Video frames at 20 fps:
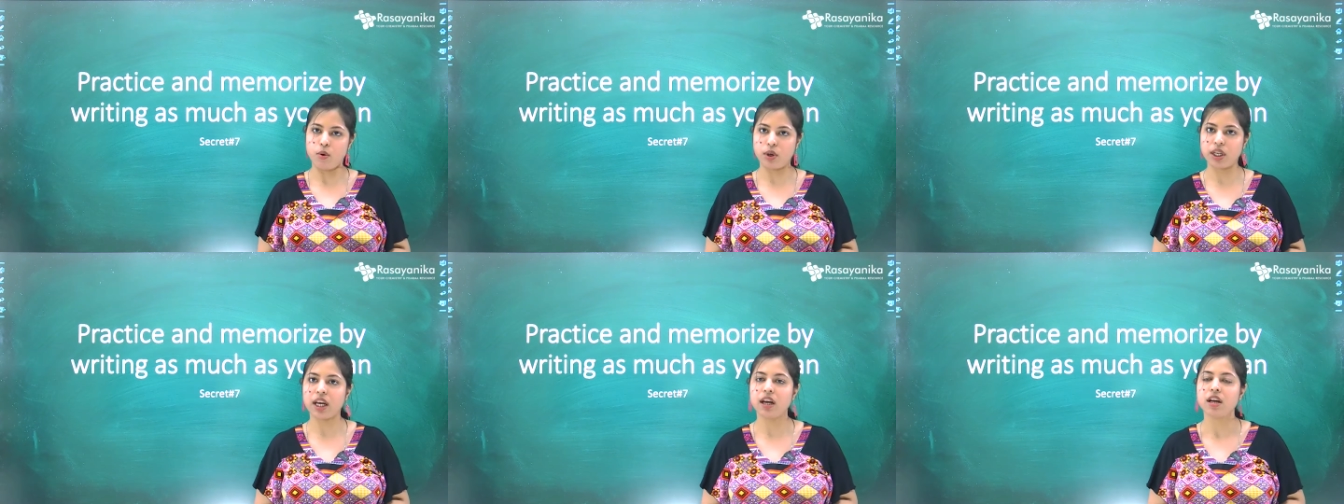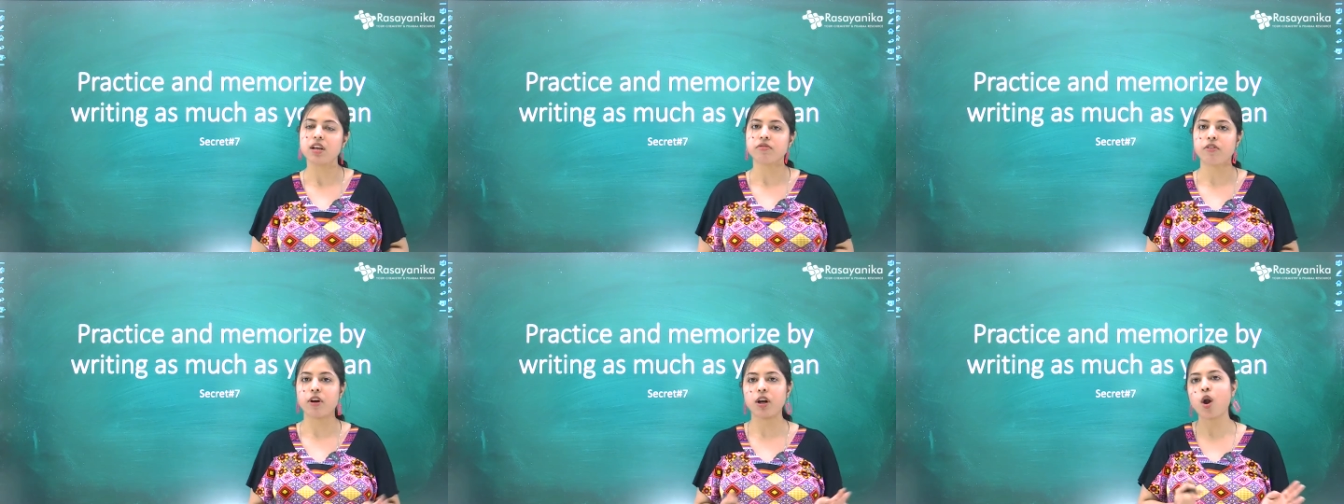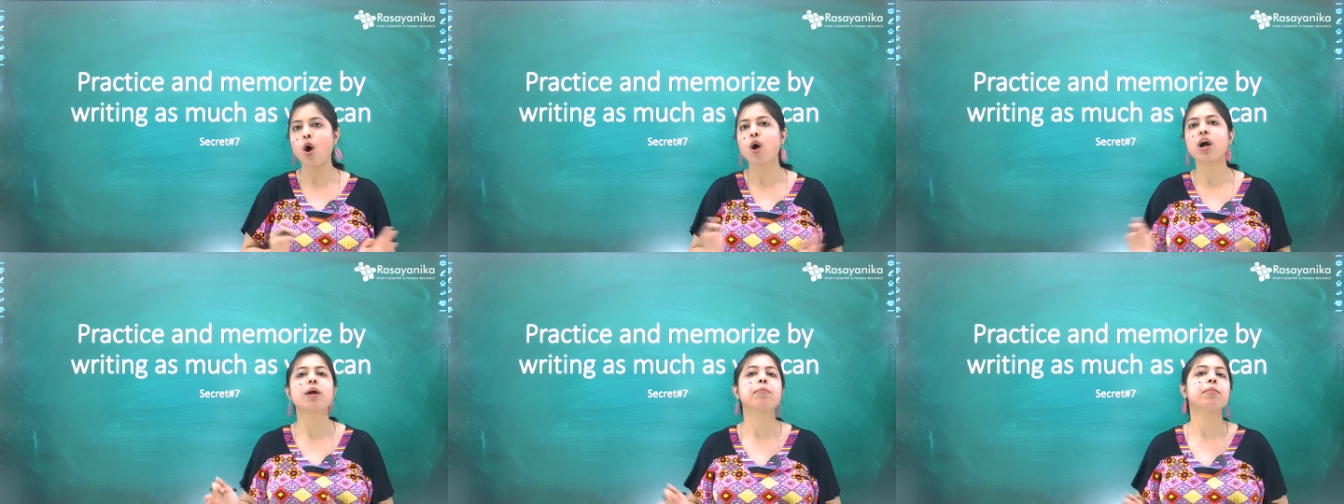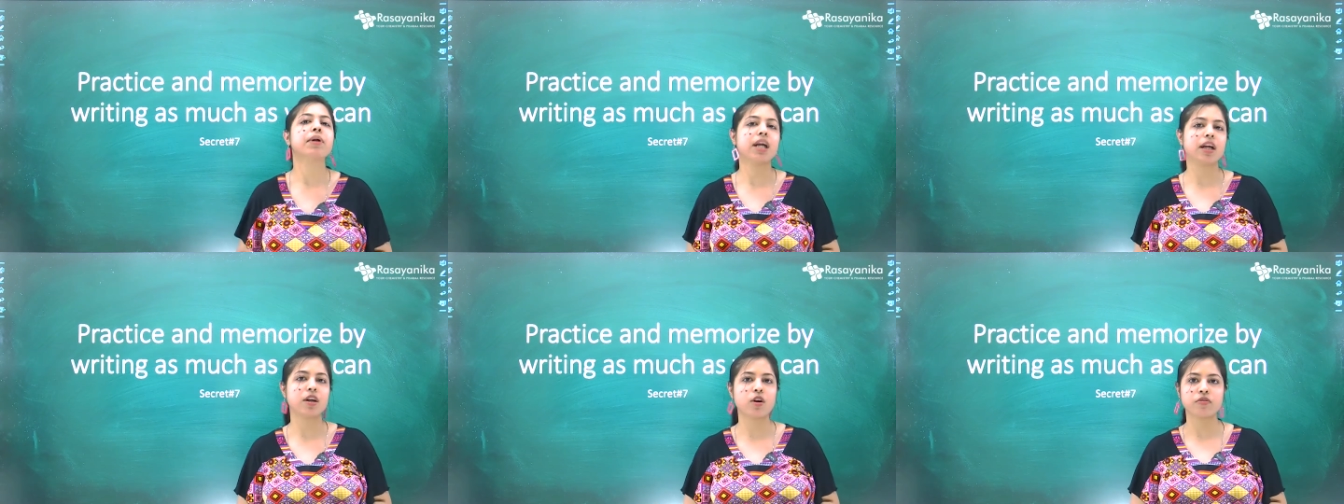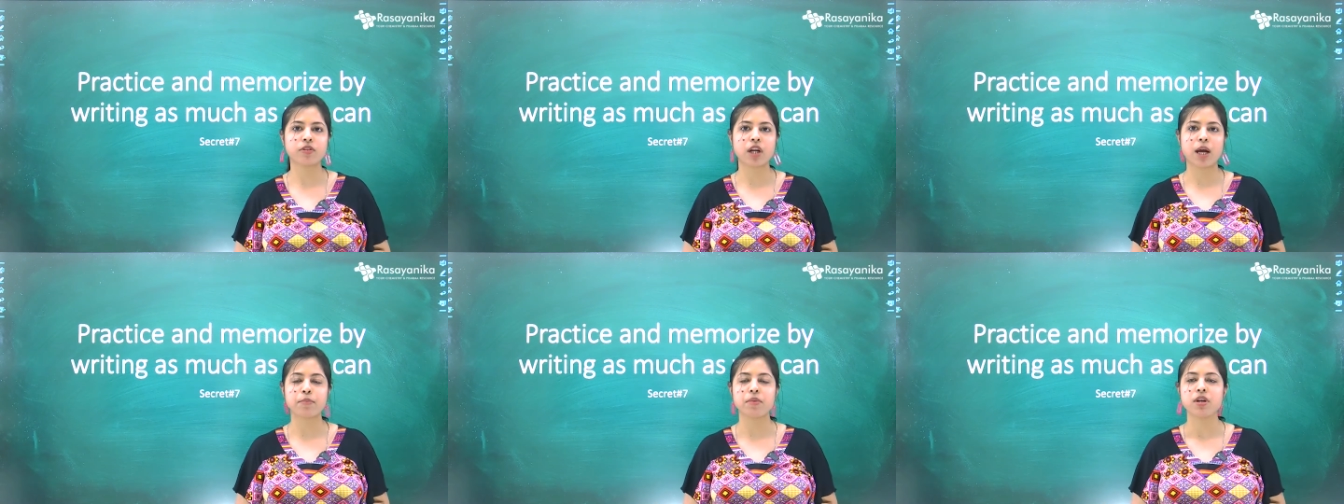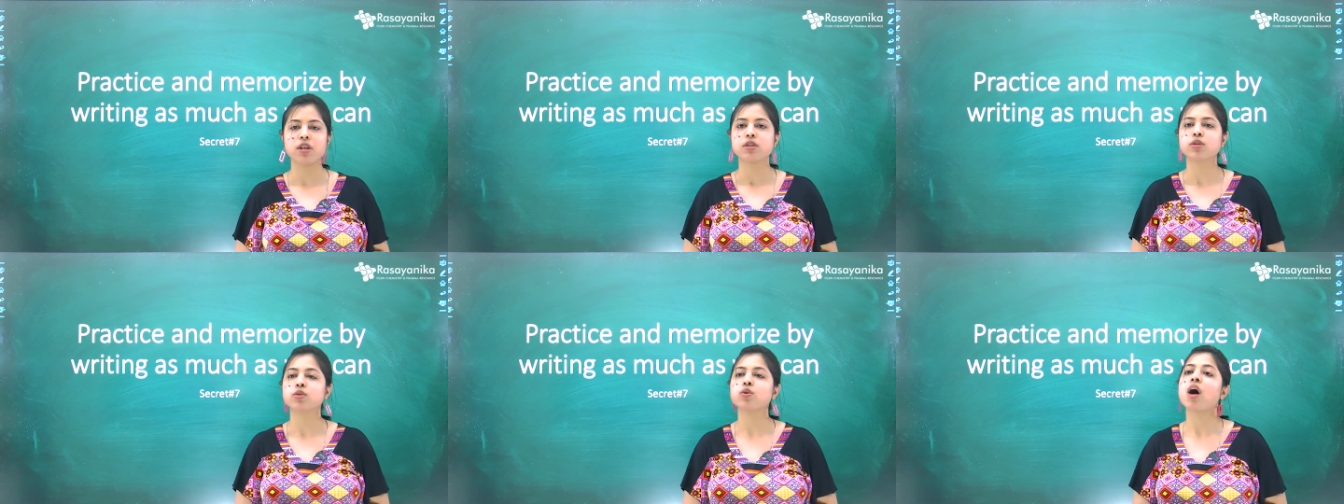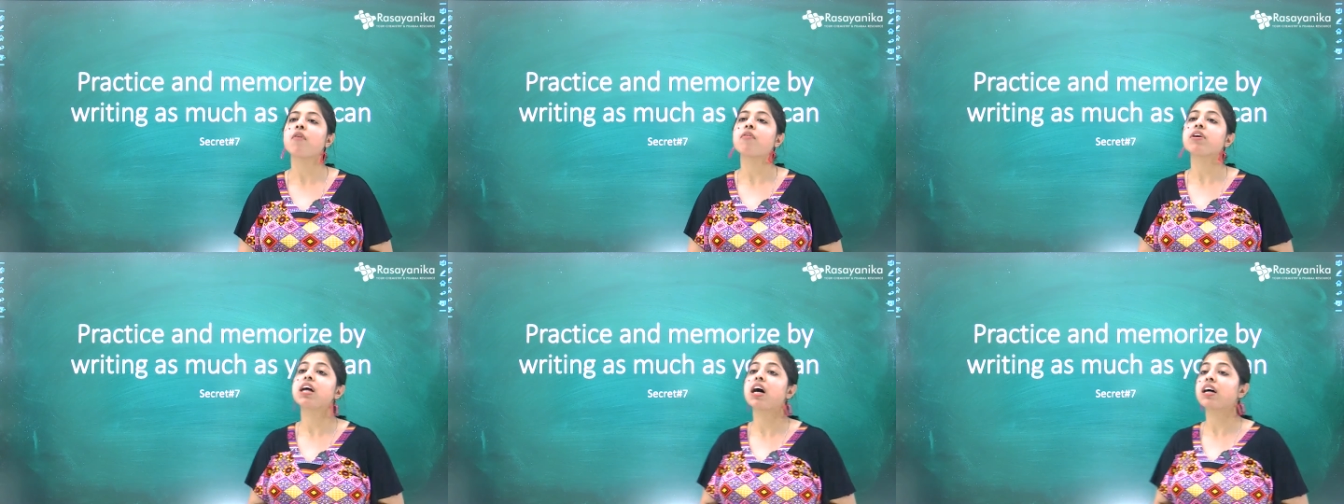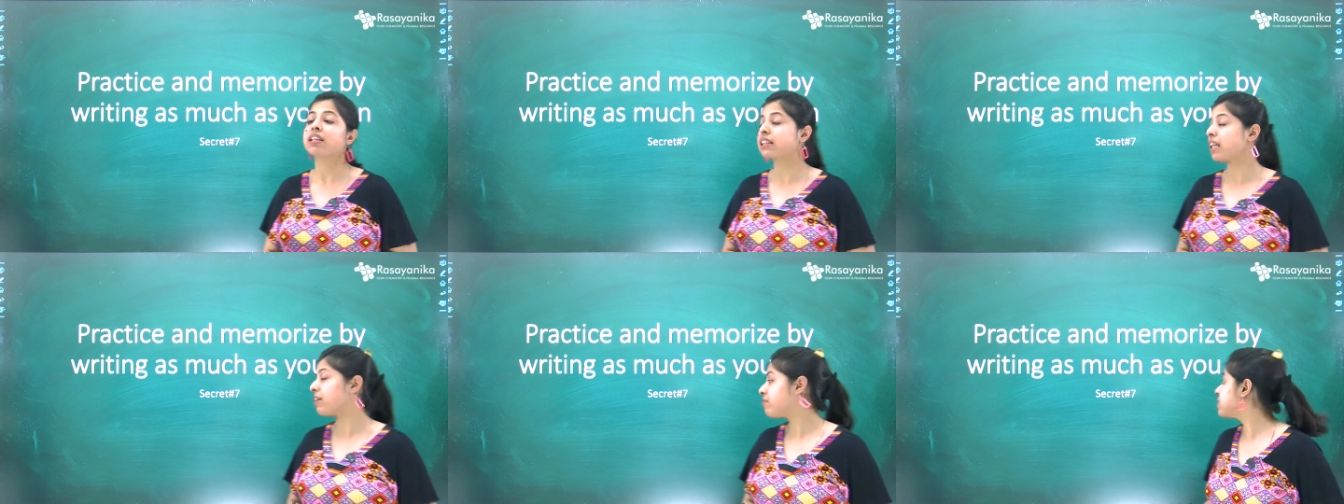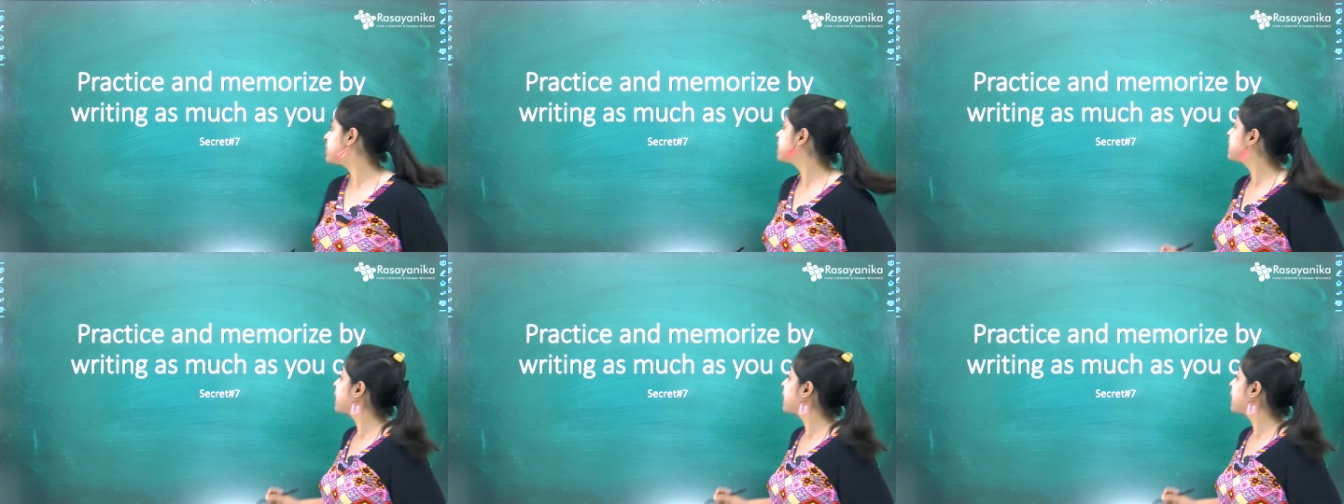okay for longer period of time so our seventh